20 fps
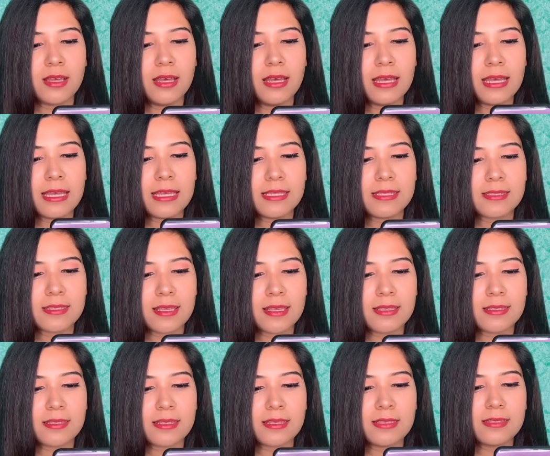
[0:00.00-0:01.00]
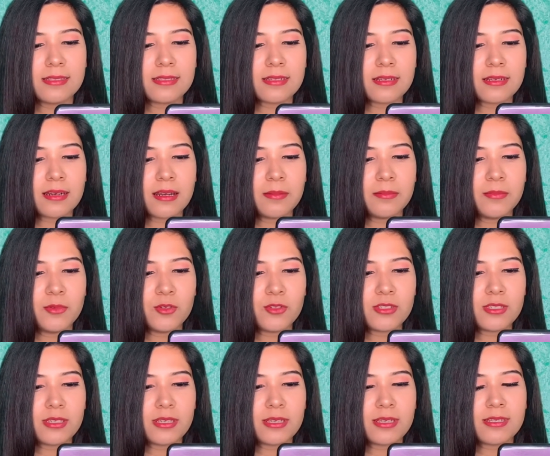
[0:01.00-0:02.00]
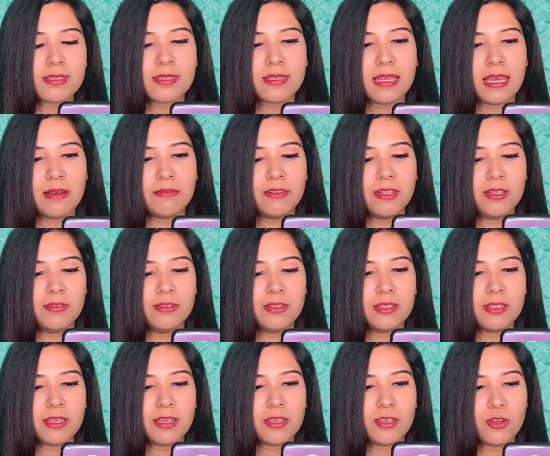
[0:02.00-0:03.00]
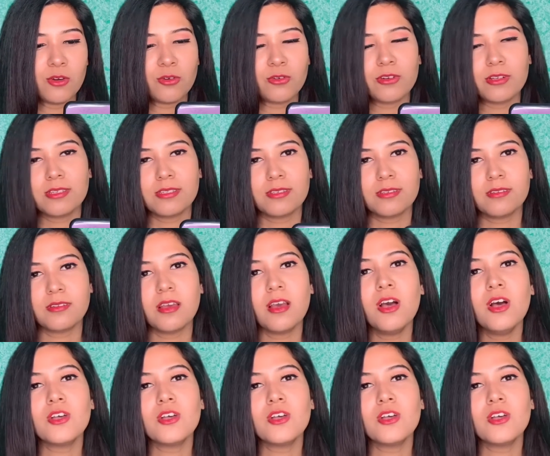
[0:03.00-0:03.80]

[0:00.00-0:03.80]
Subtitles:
it says Instagram music isn't available in your region.